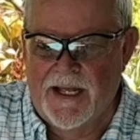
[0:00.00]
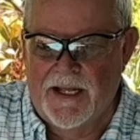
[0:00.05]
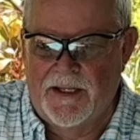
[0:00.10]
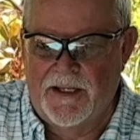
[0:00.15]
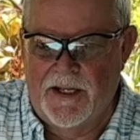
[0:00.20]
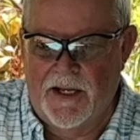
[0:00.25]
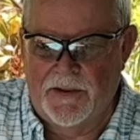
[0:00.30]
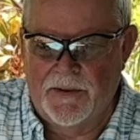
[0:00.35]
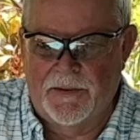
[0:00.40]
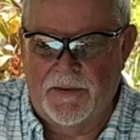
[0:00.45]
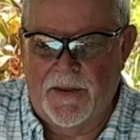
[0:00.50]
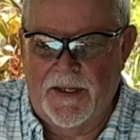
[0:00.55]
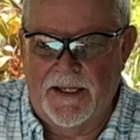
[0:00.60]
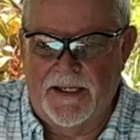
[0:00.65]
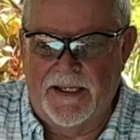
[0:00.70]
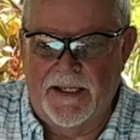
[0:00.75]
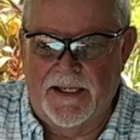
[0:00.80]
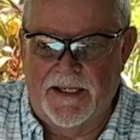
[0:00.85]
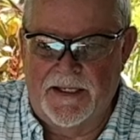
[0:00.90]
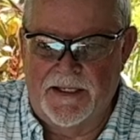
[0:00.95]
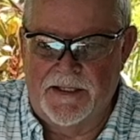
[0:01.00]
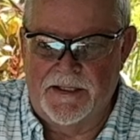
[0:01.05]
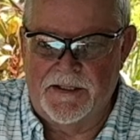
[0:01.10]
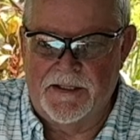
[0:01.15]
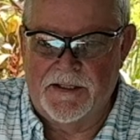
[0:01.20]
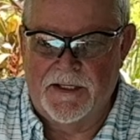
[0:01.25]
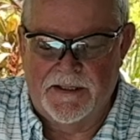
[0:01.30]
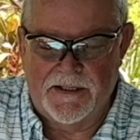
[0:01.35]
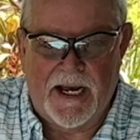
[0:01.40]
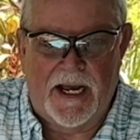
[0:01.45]
The other thing
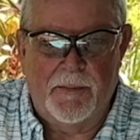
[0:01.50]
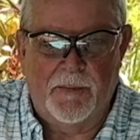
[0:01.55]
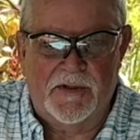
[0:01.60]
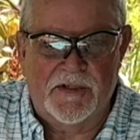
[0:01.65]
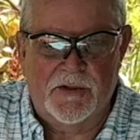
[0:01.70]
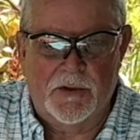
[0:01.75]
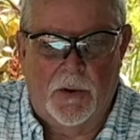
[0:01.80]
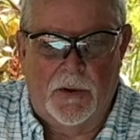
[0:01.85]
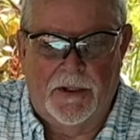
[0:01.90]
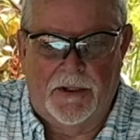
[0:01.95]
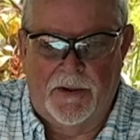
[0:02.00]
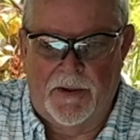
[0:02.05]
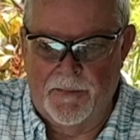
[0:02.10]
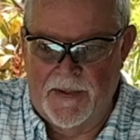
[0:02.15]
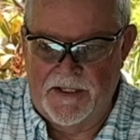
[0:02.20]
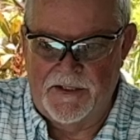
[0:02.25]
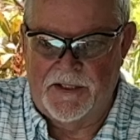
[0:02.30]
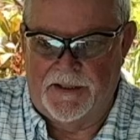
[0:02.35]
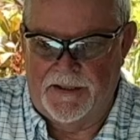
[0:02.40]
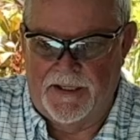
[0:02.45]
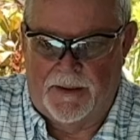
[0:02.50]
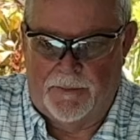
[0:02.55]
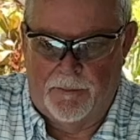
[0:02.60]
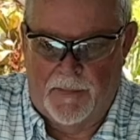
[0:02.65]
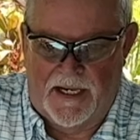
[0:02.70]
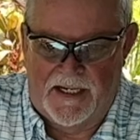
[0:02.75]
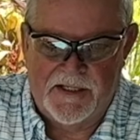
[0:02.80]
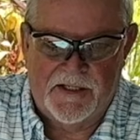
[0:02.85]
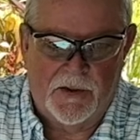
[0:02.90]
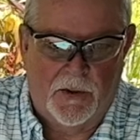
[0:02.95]
is the type of soil. I mentioned that
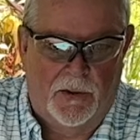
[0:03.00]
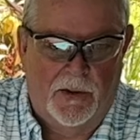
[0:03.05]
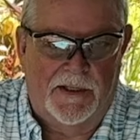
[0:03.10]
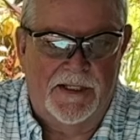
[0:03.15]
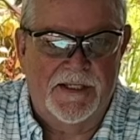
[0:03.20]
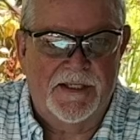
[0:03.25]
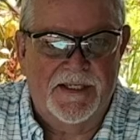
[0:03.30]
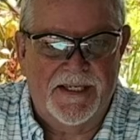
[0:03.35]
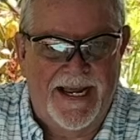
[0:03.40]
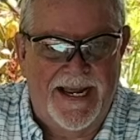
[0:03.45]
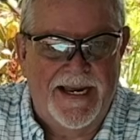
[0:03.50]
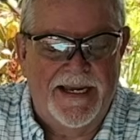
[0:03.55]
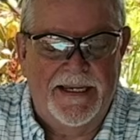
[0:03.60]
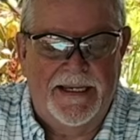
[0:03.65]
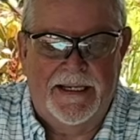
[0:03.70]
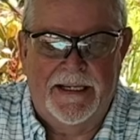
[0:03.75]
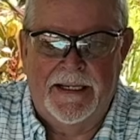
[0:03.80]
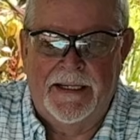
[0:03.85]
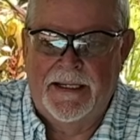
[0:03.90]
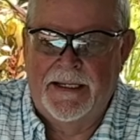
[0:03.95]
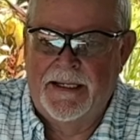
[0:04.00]
my soil is sandy.